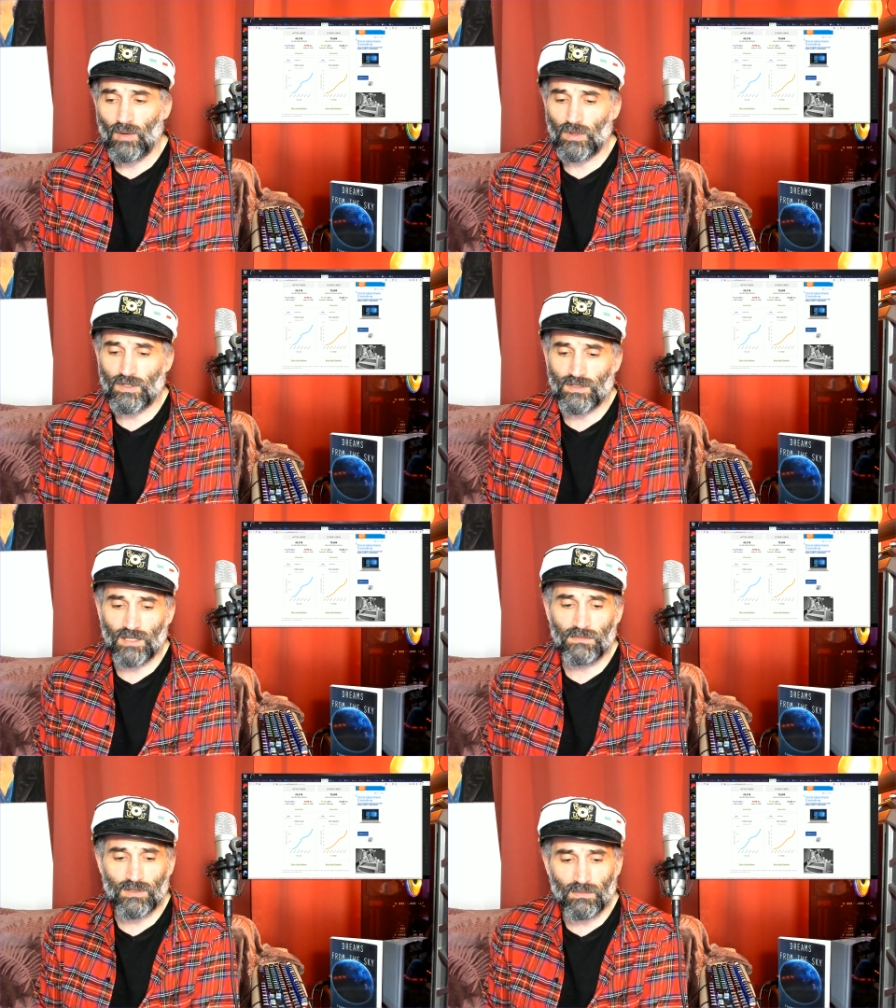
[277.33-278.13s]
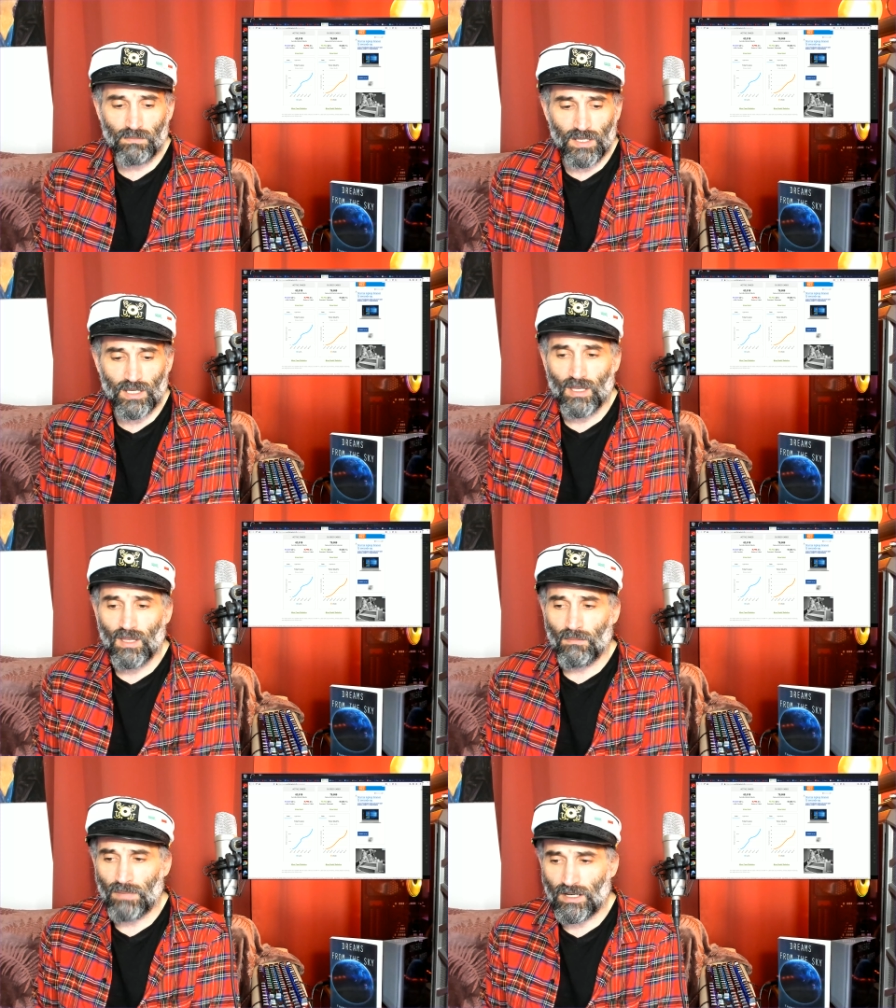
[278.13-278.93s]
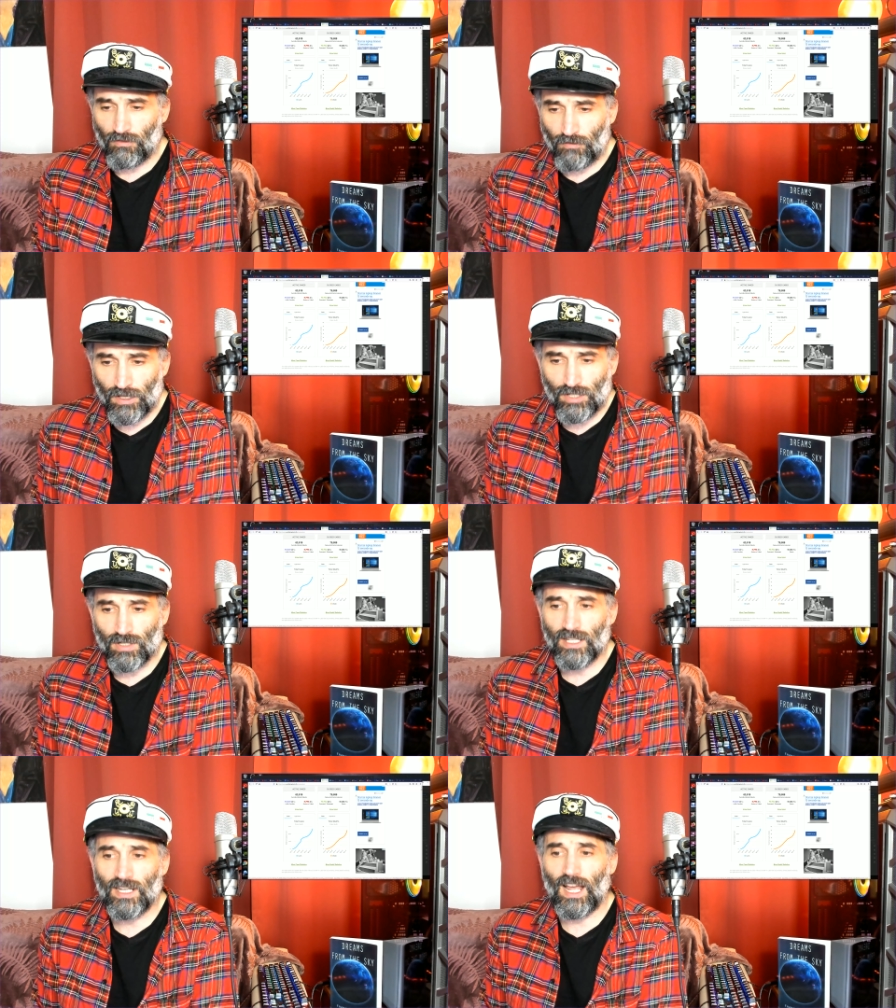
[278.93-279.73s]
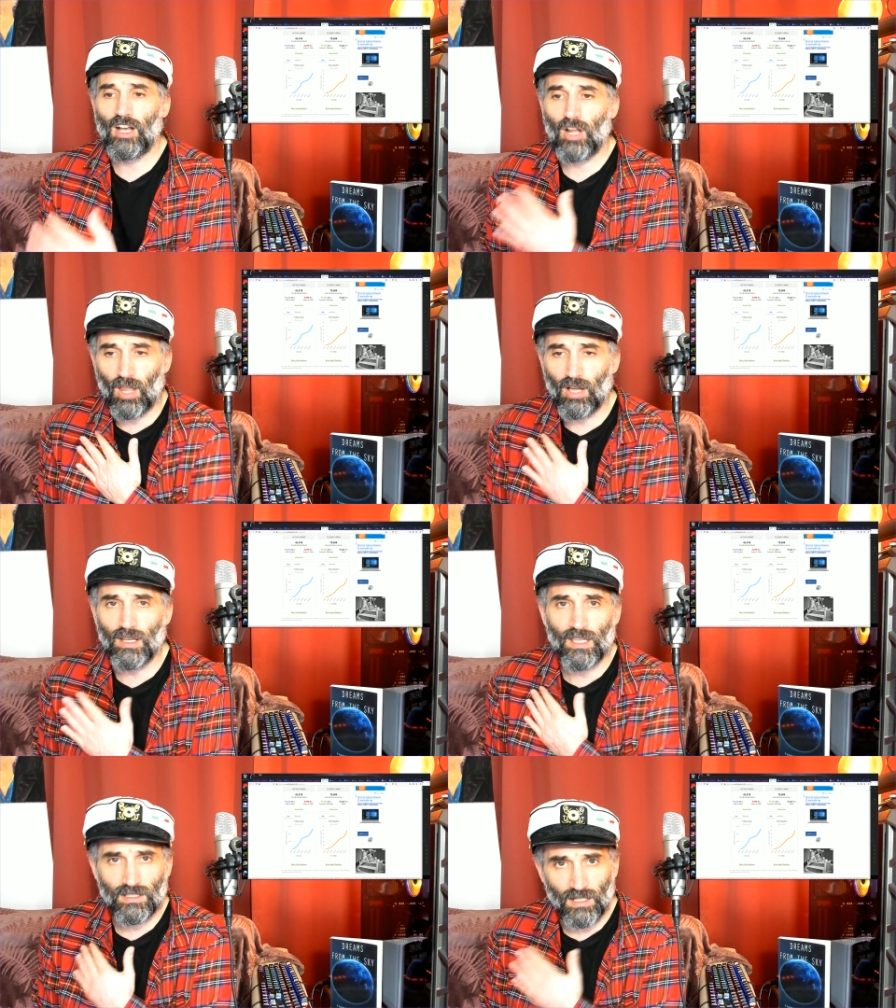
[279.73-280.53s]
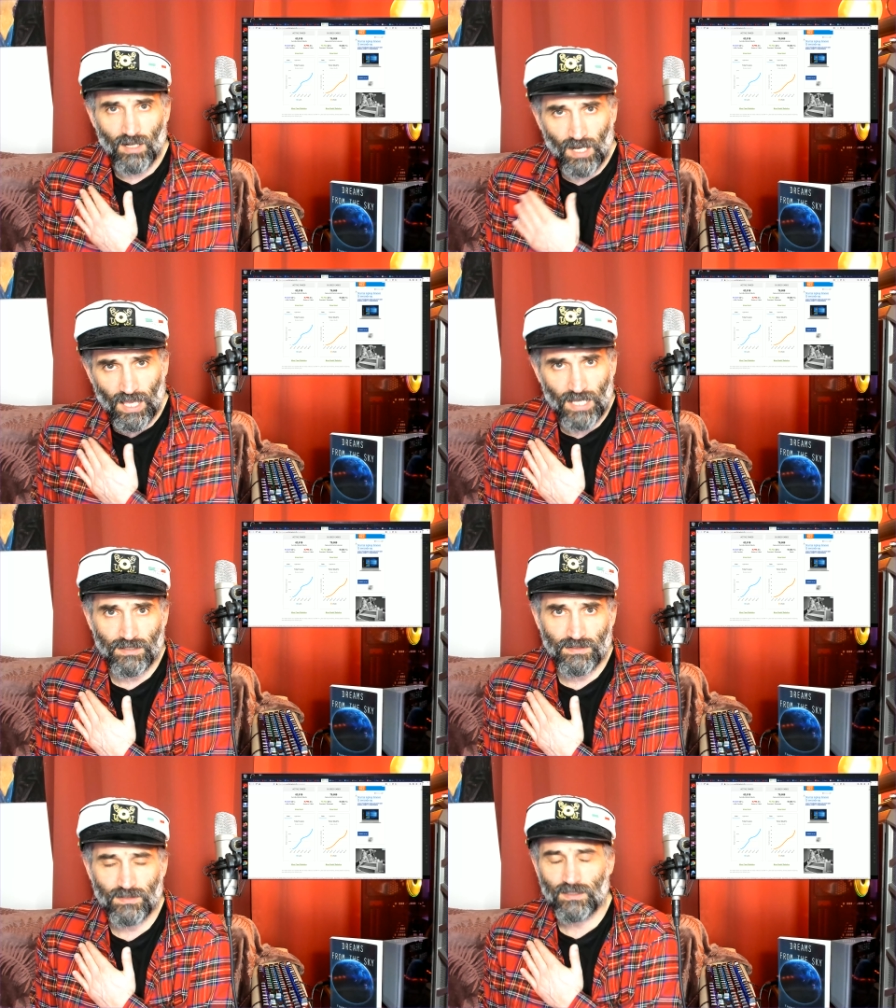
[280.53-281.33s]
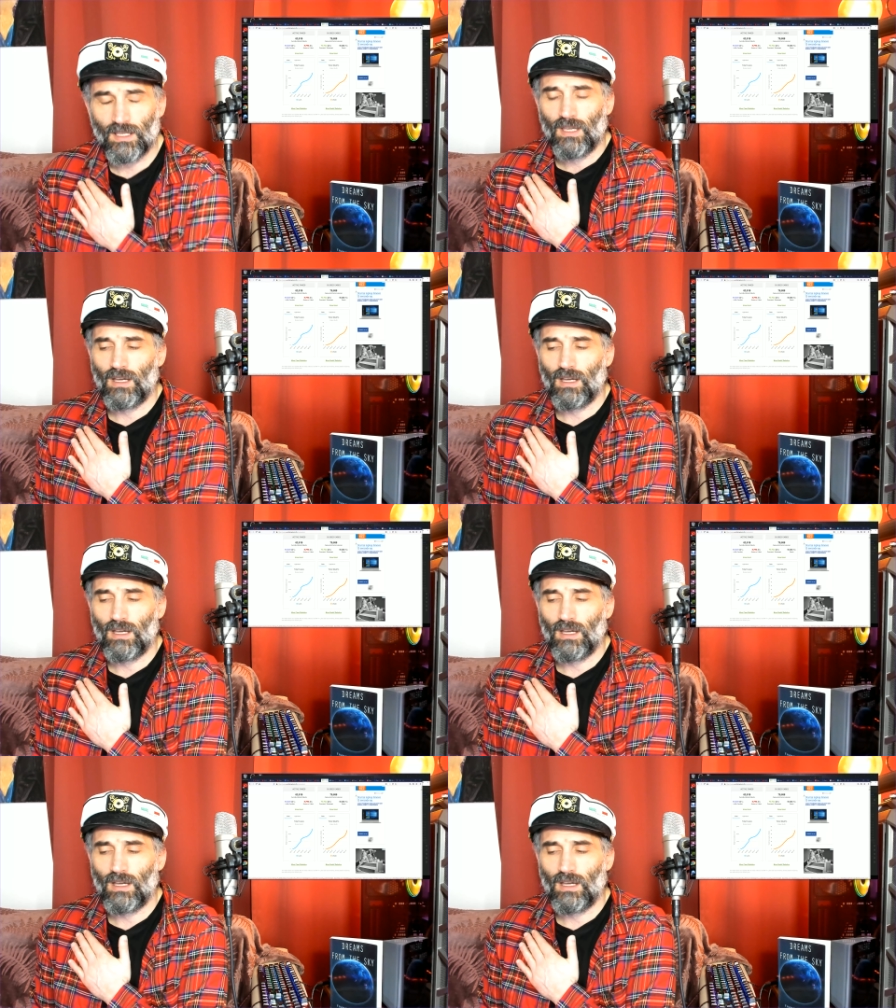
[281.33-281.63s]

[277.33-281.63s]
which seemed to be beneficial in unclogging the lungs